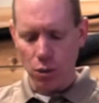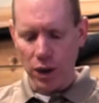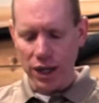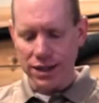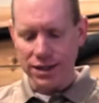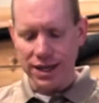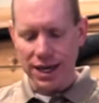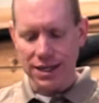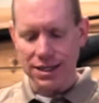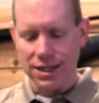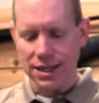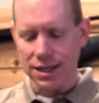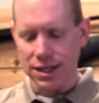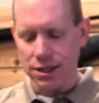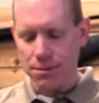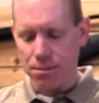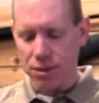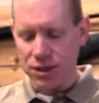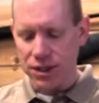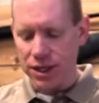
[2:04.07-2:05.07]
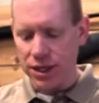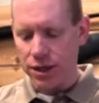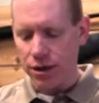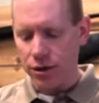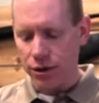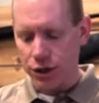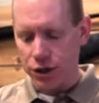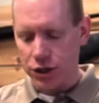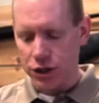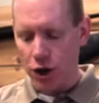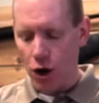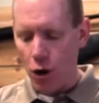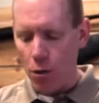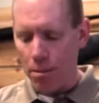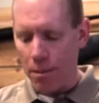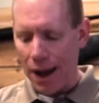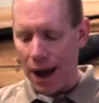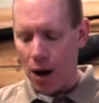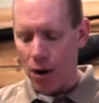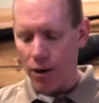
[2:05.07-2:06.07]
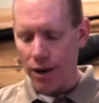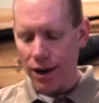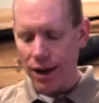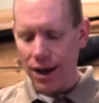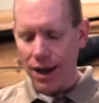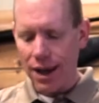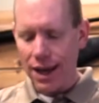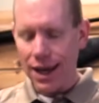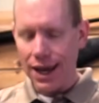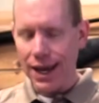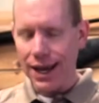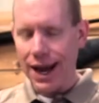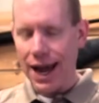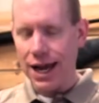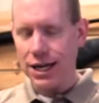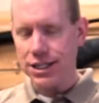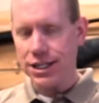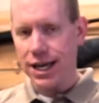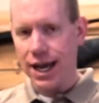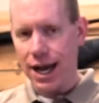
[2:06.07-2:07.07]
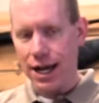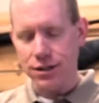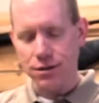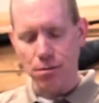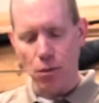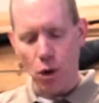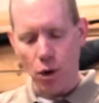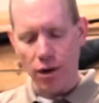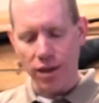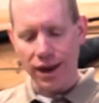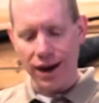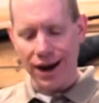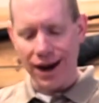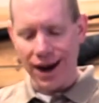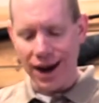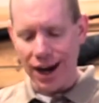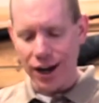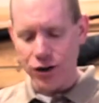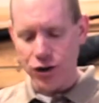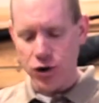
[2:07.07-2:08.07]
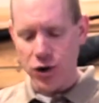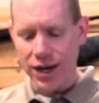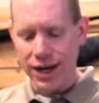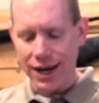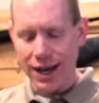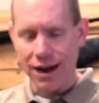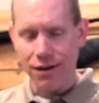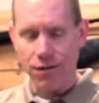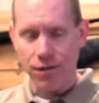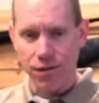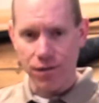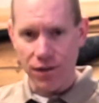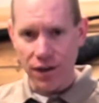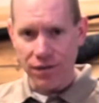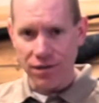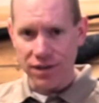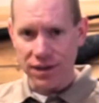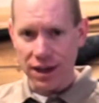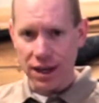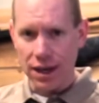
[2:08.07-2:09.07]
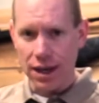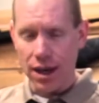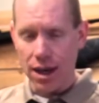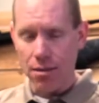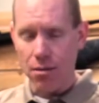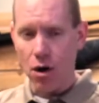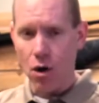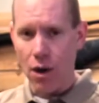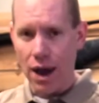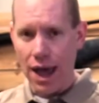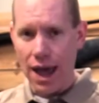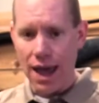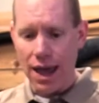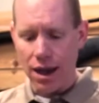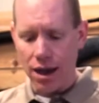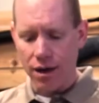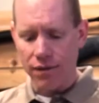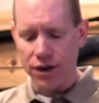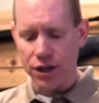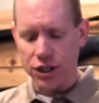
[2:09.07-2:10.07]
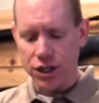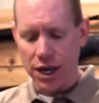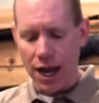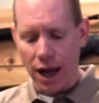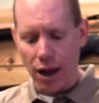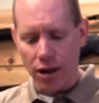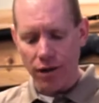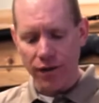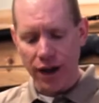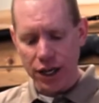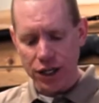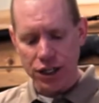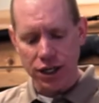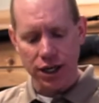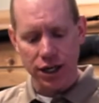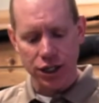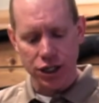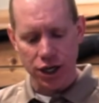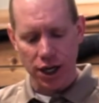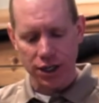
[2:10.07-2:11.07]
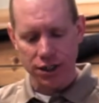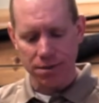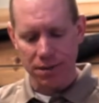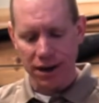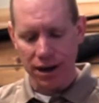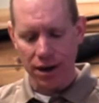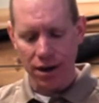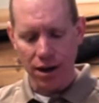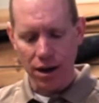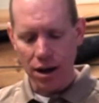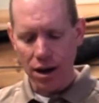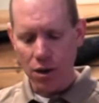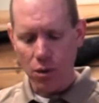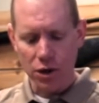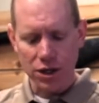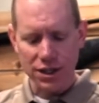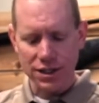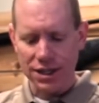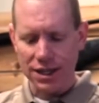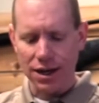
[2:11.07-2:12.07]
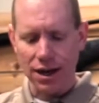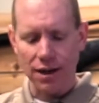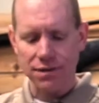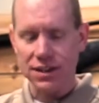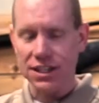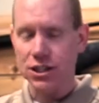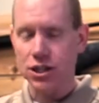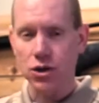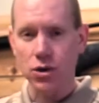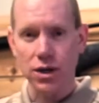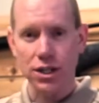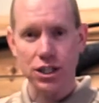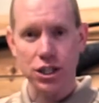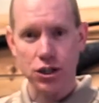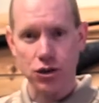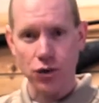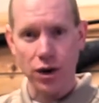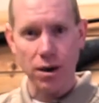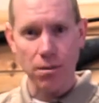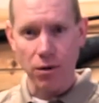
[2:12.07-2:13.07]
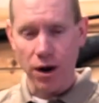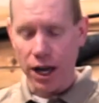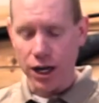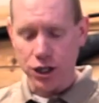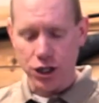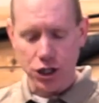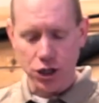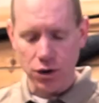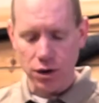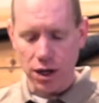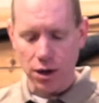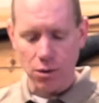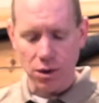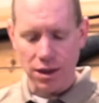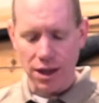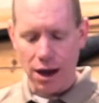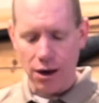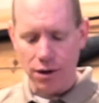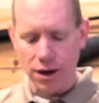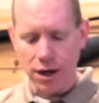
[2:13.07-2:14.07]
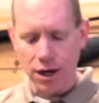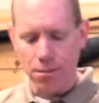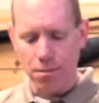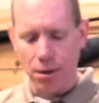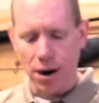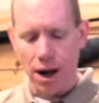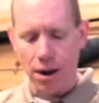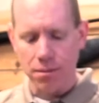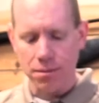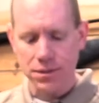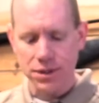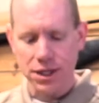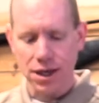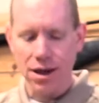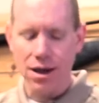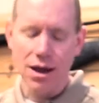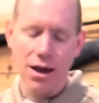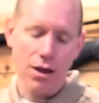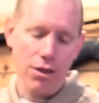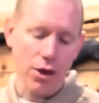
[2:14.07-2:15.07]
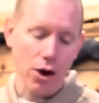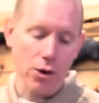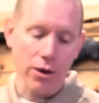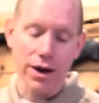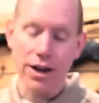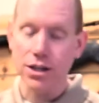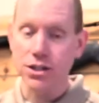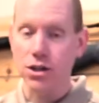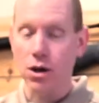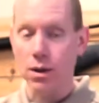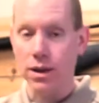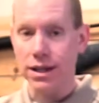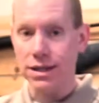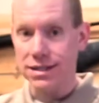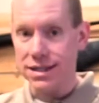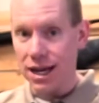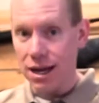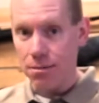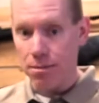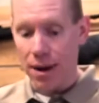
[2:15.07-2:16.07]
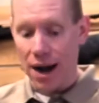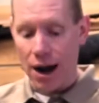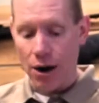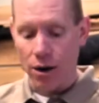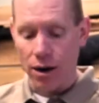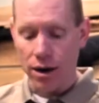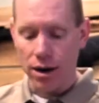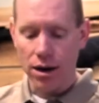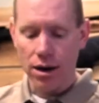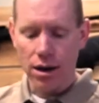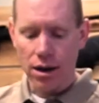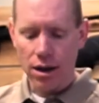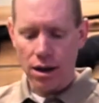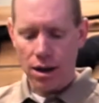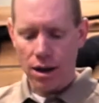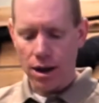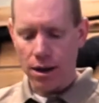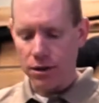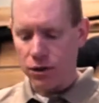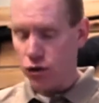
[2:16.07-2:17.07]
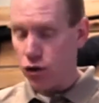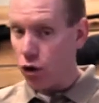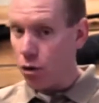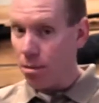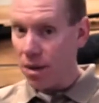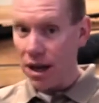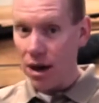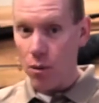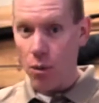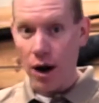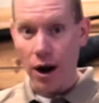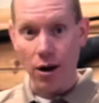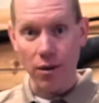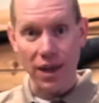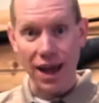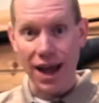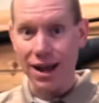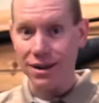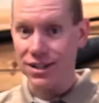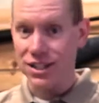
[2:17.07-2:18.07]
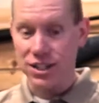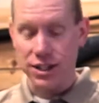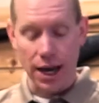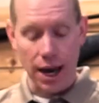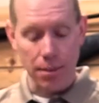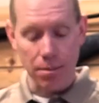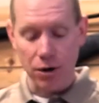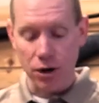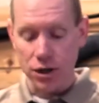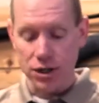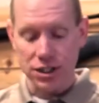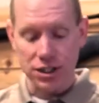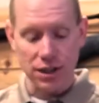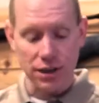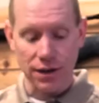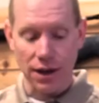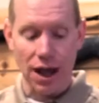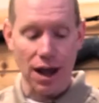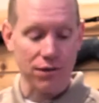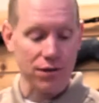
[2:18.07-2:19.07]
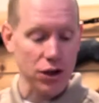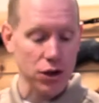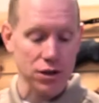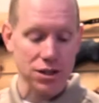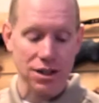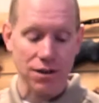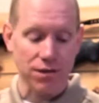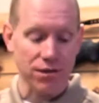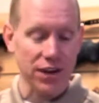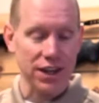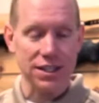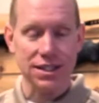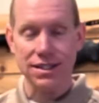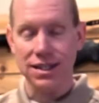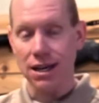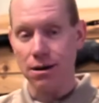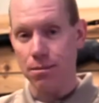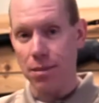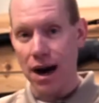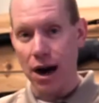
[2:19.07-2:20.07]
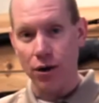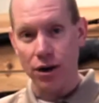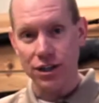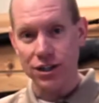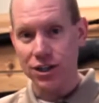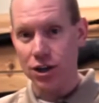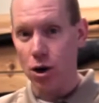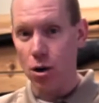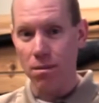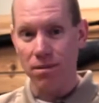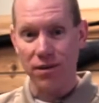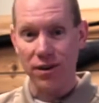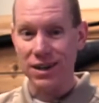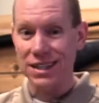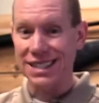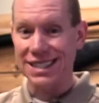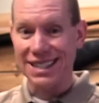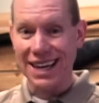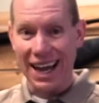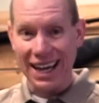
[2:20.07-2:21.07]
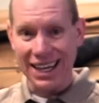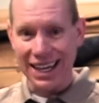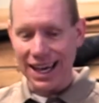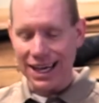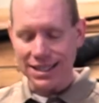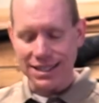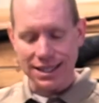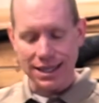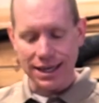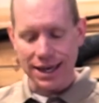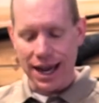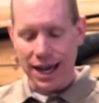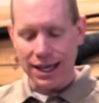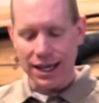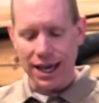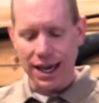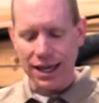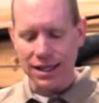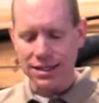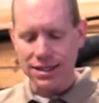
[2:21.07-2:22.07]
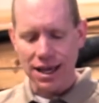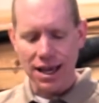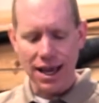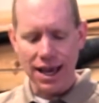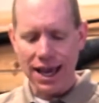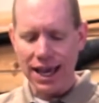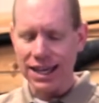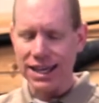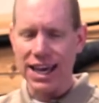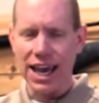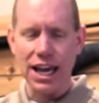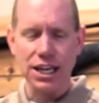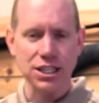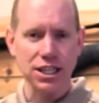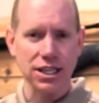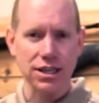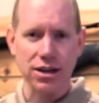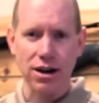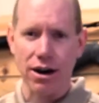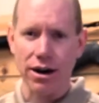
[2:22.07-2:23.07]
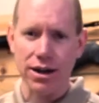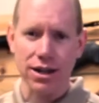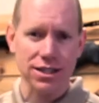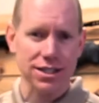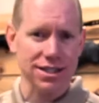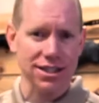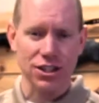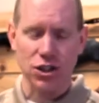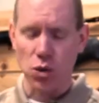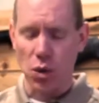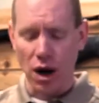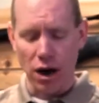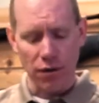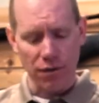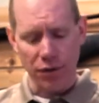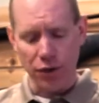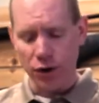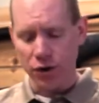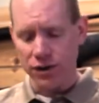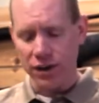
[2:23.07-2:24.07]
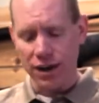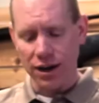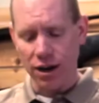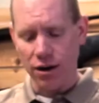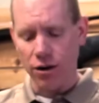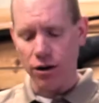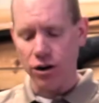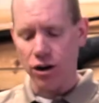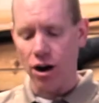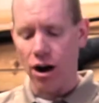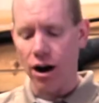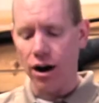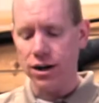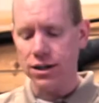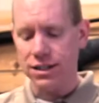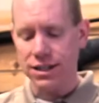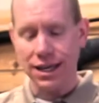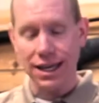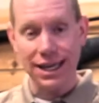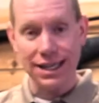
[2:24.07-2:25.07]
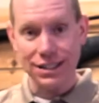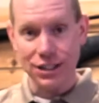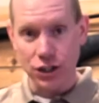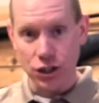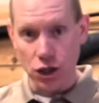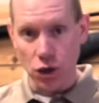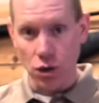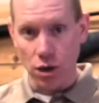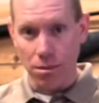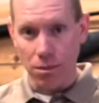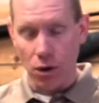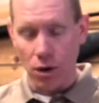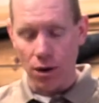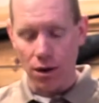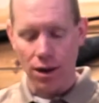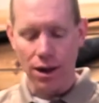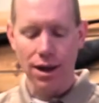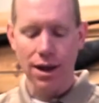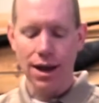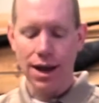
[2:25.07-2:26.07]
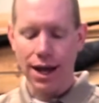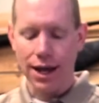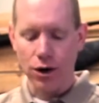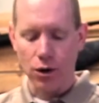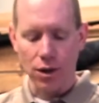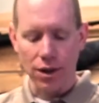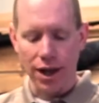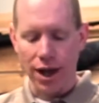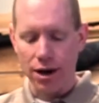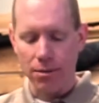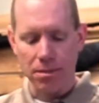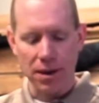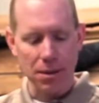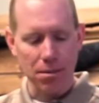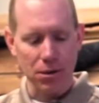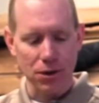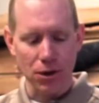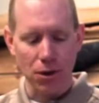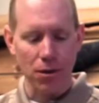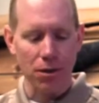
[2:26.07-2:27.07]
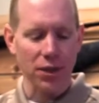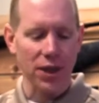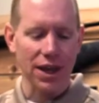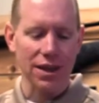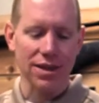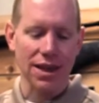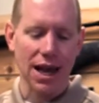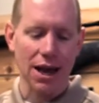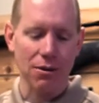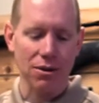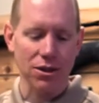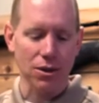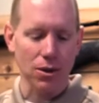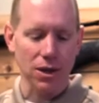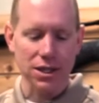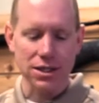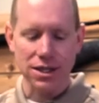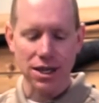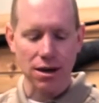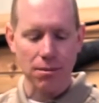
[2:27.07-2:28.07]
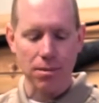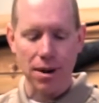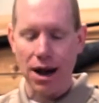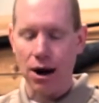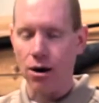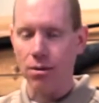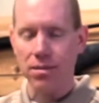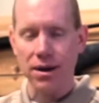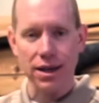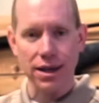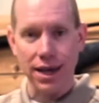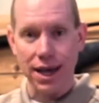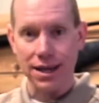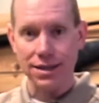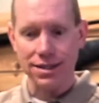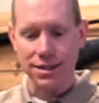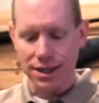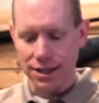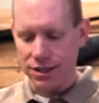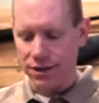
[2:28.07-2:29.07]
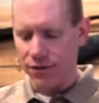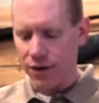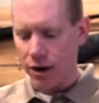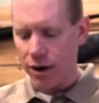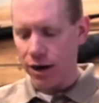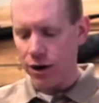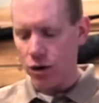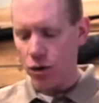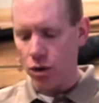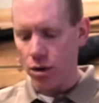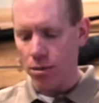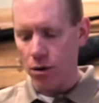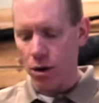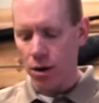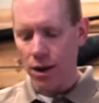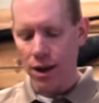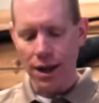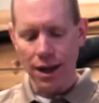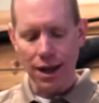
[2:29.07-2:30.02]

We tested this particular scope out. It actually has more than 150 MOA of an elevation adjustment, which is enough to do extreme range shooting without any problems, though it is only 10 power. Uh, do be aware that snipers have used the fixed 10 power scope for decades and decades. Engaging targets to 12, 1300 yards is doable. I know a lot of people don't think that with only 10 power, but yes, it's very doable.